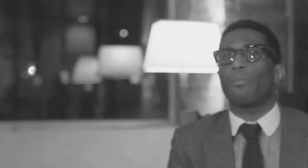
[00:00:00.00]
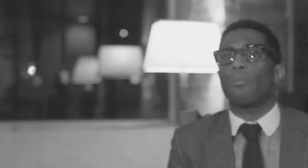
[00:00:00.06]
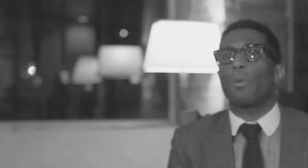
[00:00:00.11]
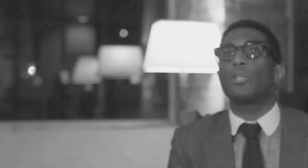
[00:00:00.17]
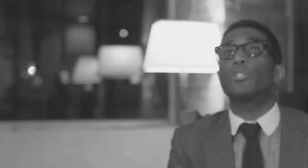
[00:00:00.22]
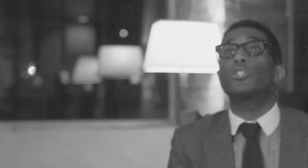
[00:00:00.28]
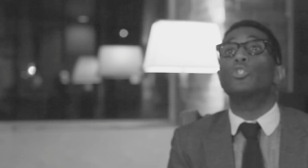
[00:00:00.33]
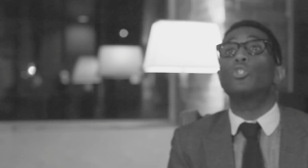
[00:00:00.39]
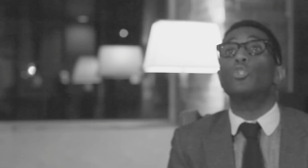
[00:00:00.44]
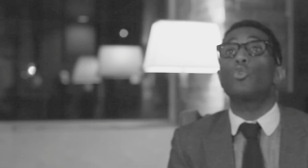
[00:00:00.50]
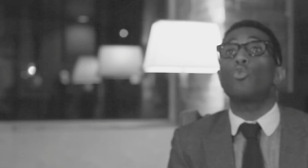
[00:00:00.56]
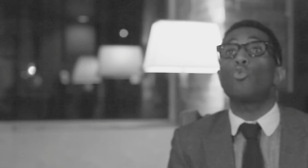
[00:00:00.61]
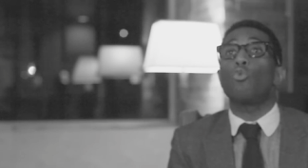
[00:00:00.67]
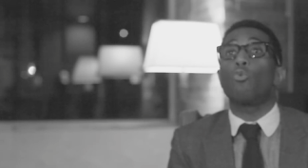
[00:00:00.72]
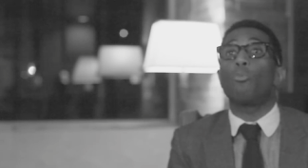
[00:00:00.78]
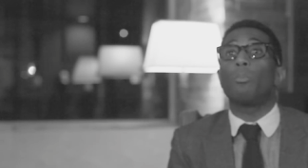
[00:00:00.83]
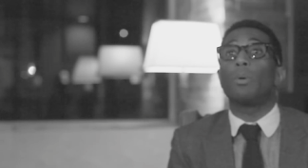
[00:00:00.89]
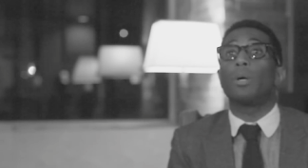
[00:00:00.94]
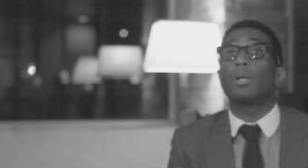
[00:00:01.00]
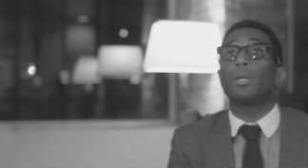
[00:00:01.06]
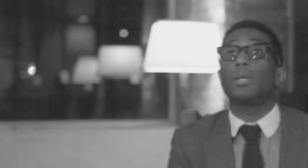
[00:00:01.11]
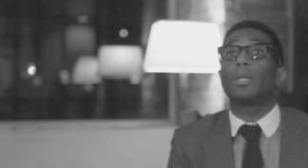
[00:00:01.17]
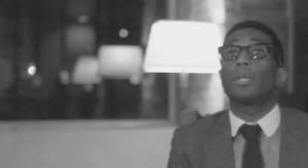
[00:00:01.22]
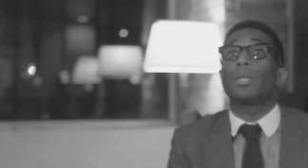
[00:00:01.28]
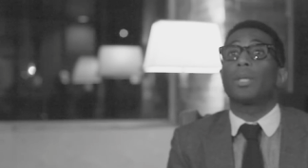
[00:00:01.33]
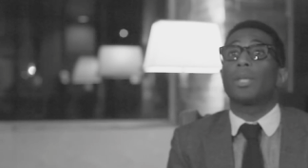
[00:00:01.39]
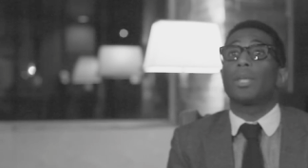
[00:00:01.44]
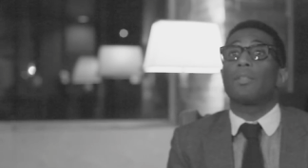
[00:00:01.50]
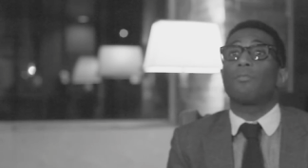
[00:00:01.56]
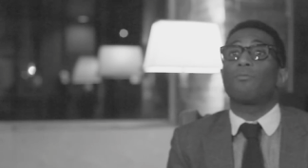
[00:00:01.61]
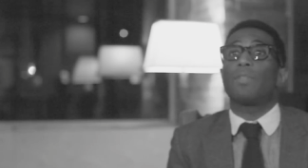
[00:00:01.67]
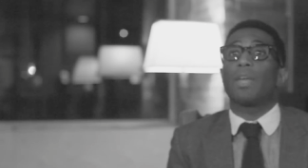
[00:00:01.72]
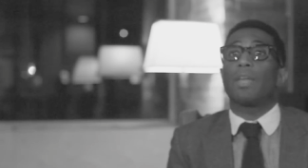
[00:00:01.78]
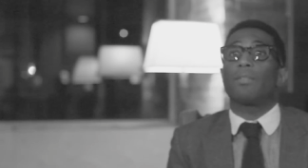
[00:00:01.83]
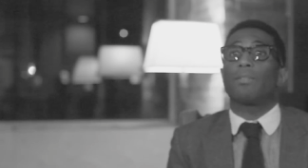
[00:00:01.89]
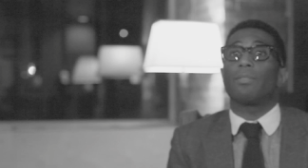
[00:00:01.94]
assume
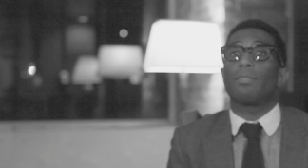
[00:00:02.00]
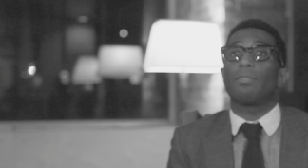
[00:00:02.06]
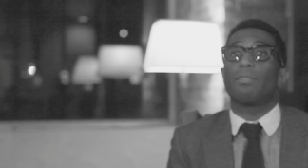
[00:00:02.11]
that